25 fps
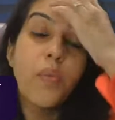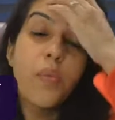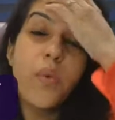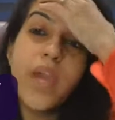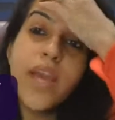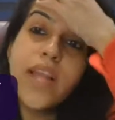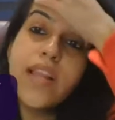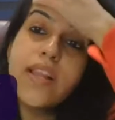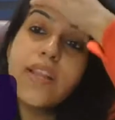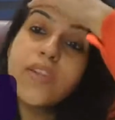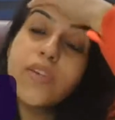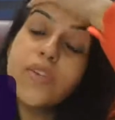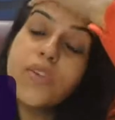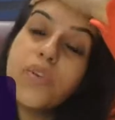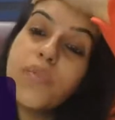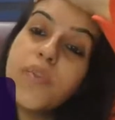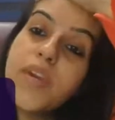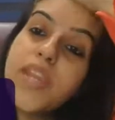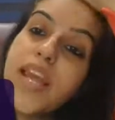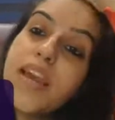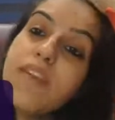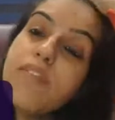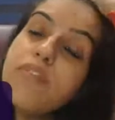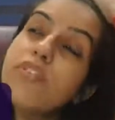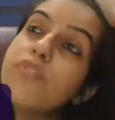Well,
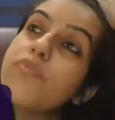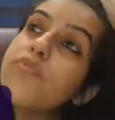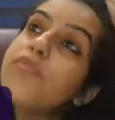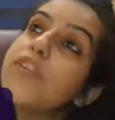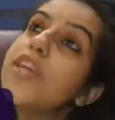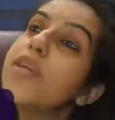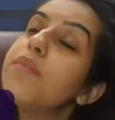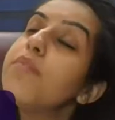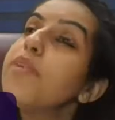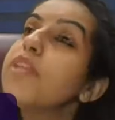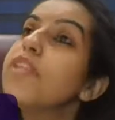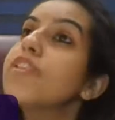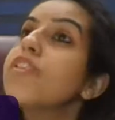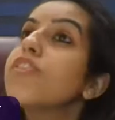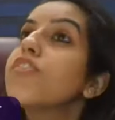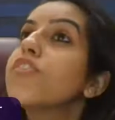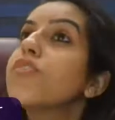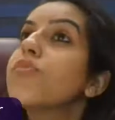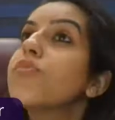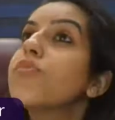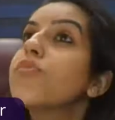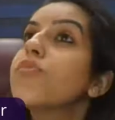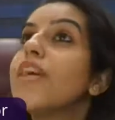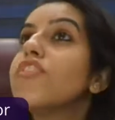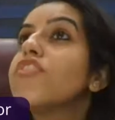when I was framing
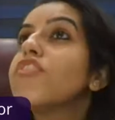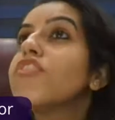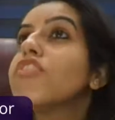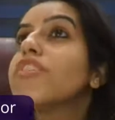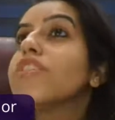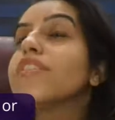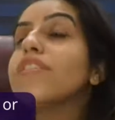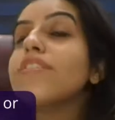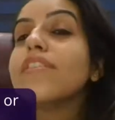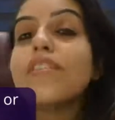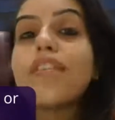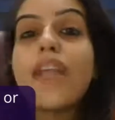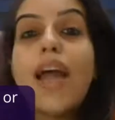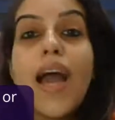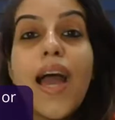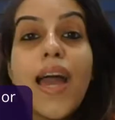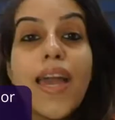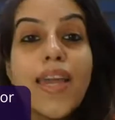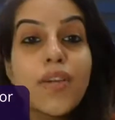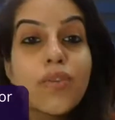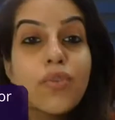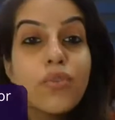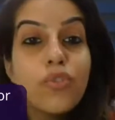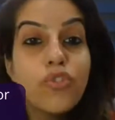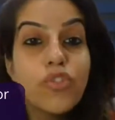this question,
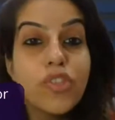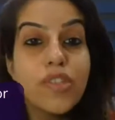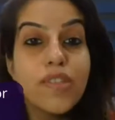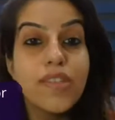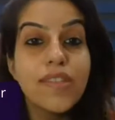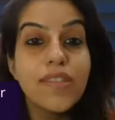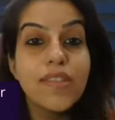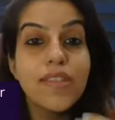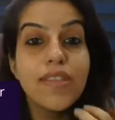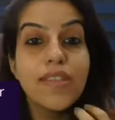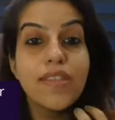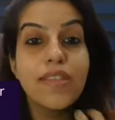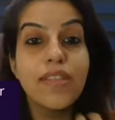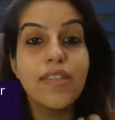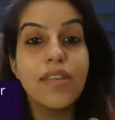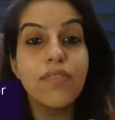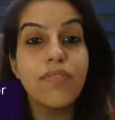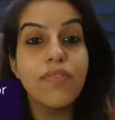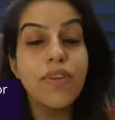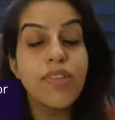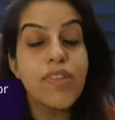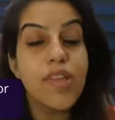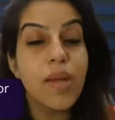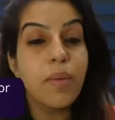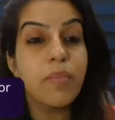I could just see that
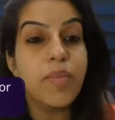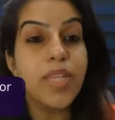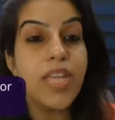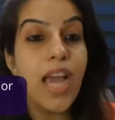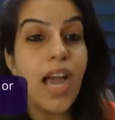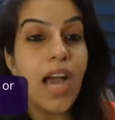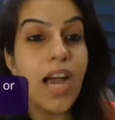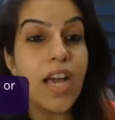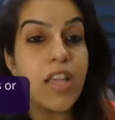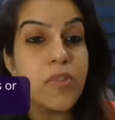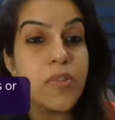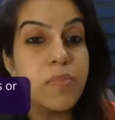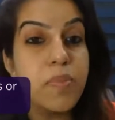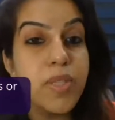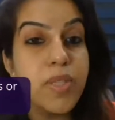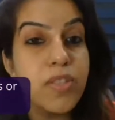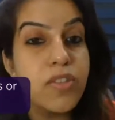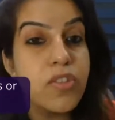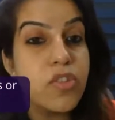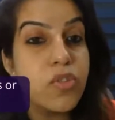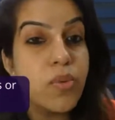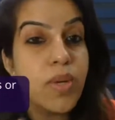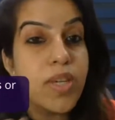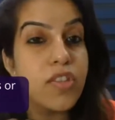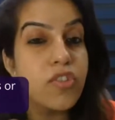if somebody asked me
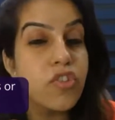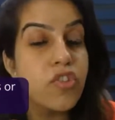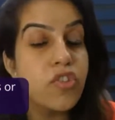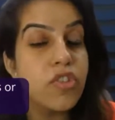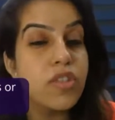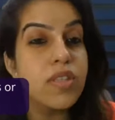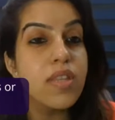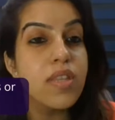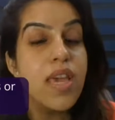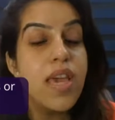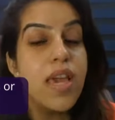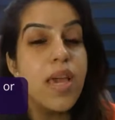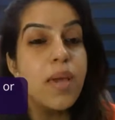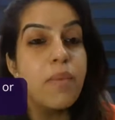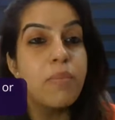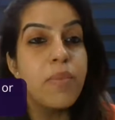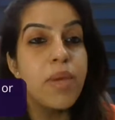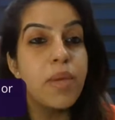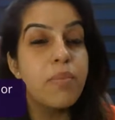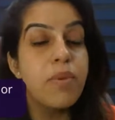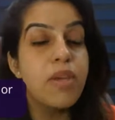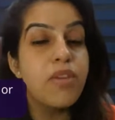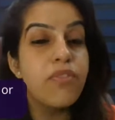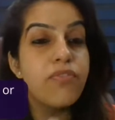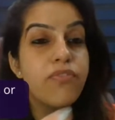this question
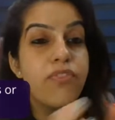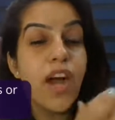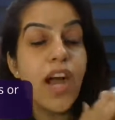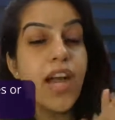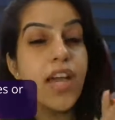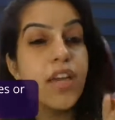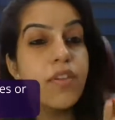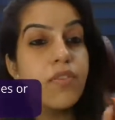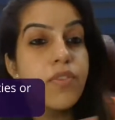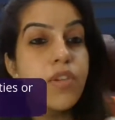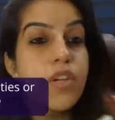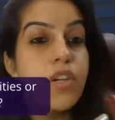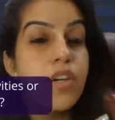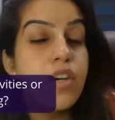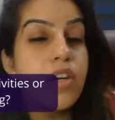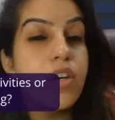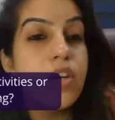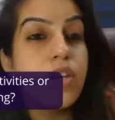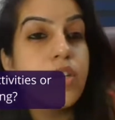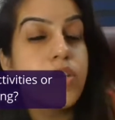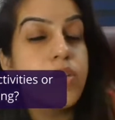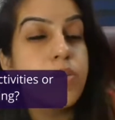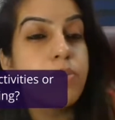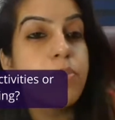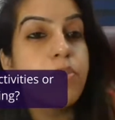maybe 5
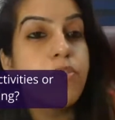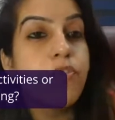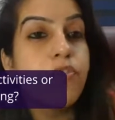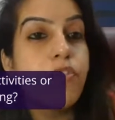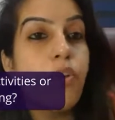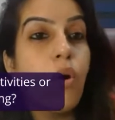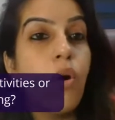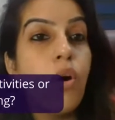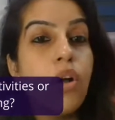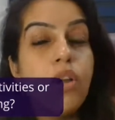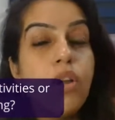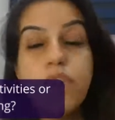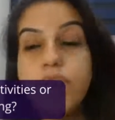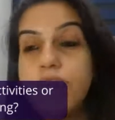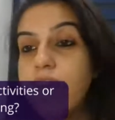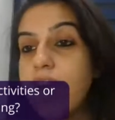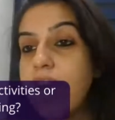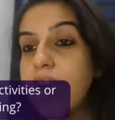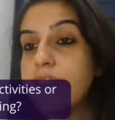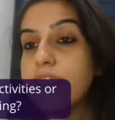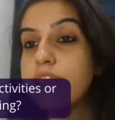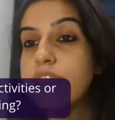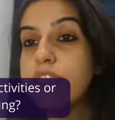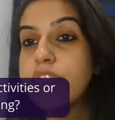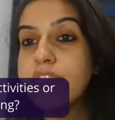years before,
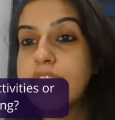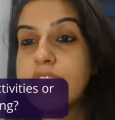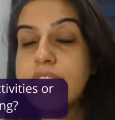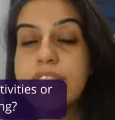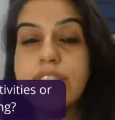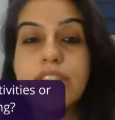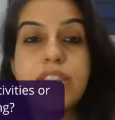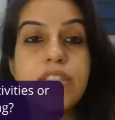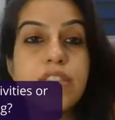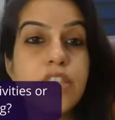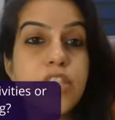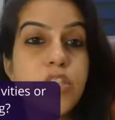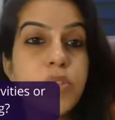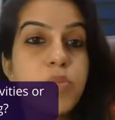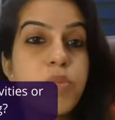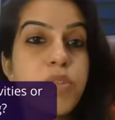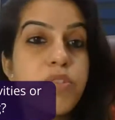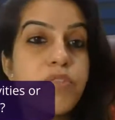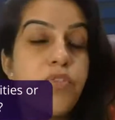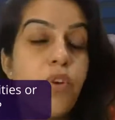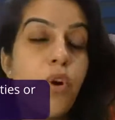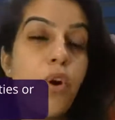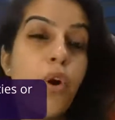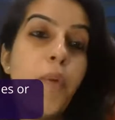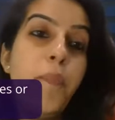5 to 6 years
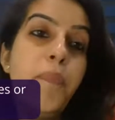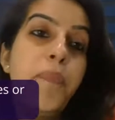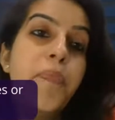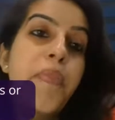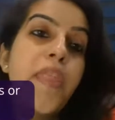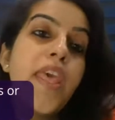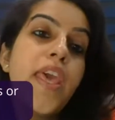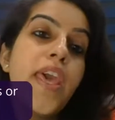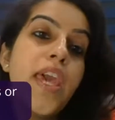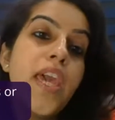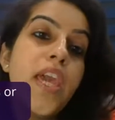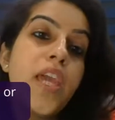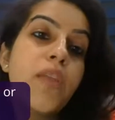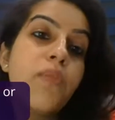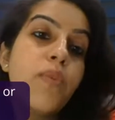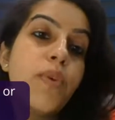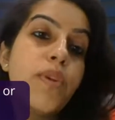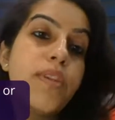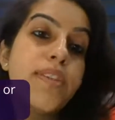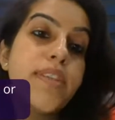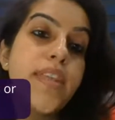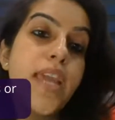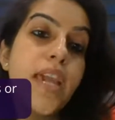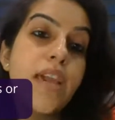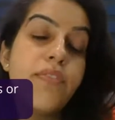before, it
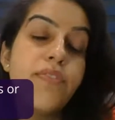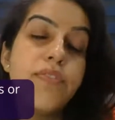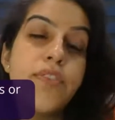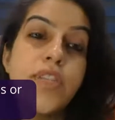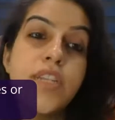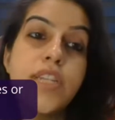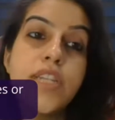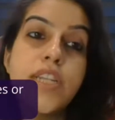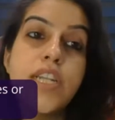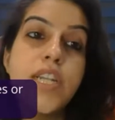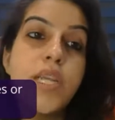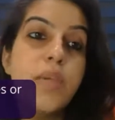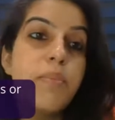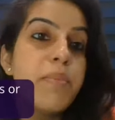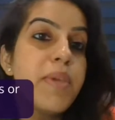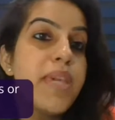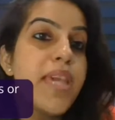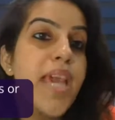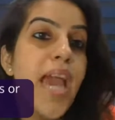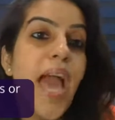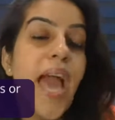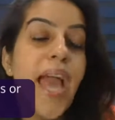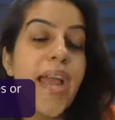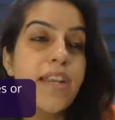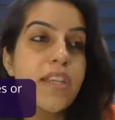would definitely
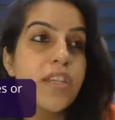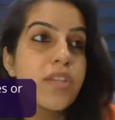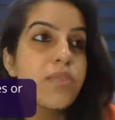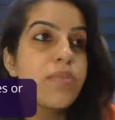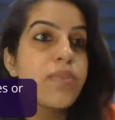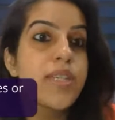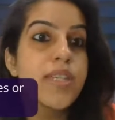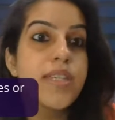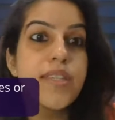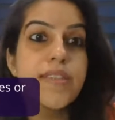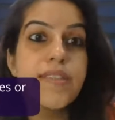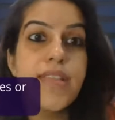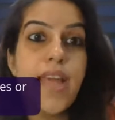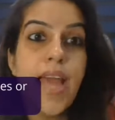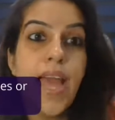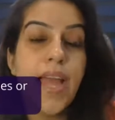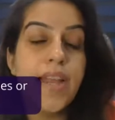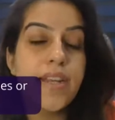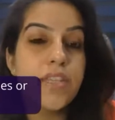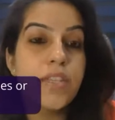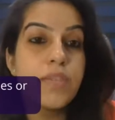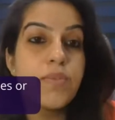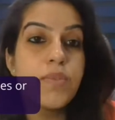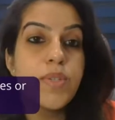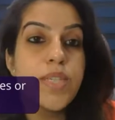be activities,
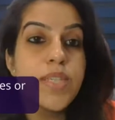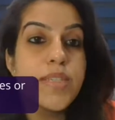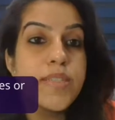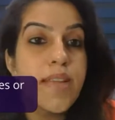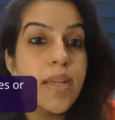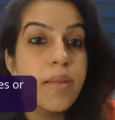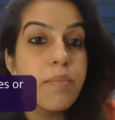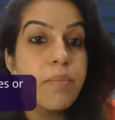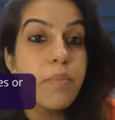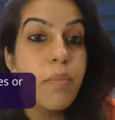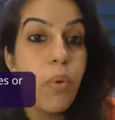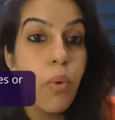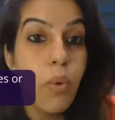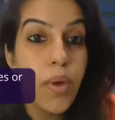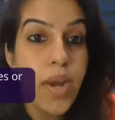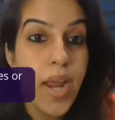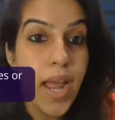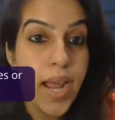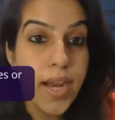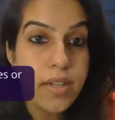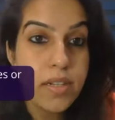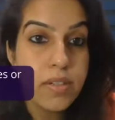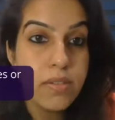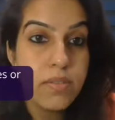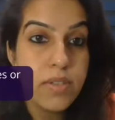activities, and more
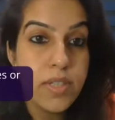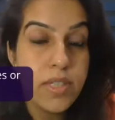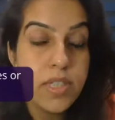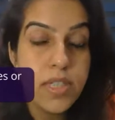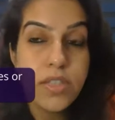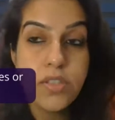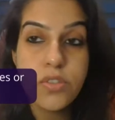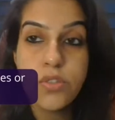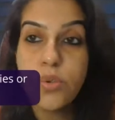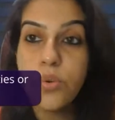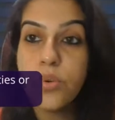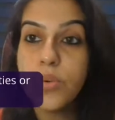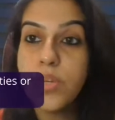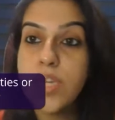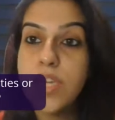activities.